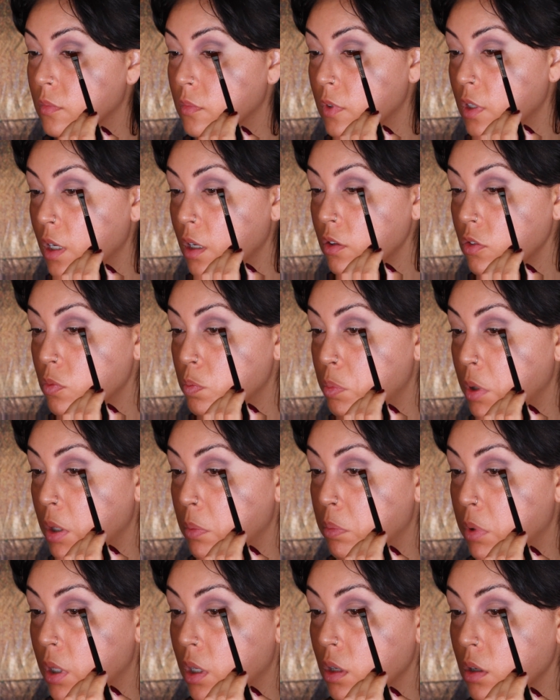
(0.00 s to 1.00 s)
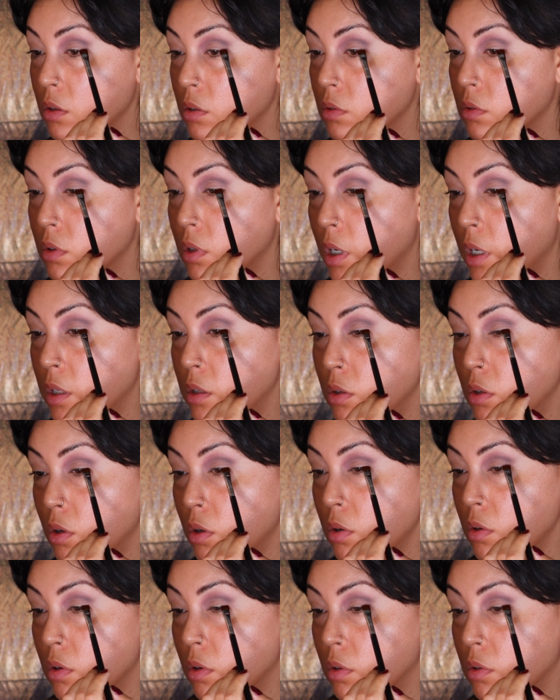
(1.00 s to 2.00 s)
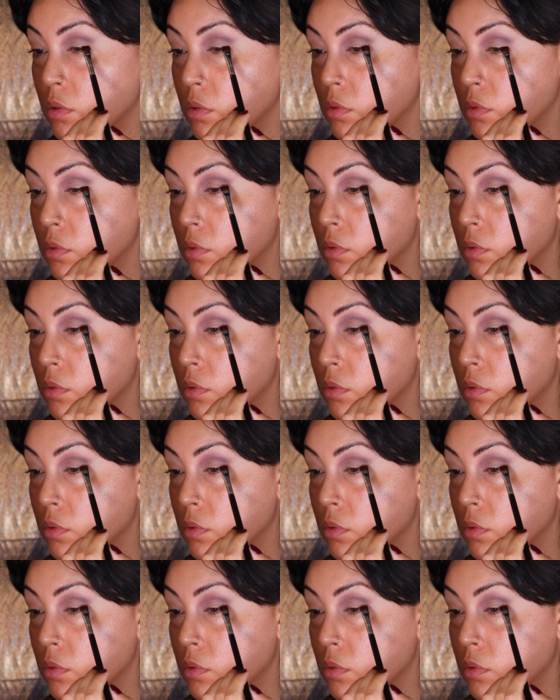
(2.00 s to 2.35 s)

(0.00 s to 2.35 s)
Yes, baby, I know.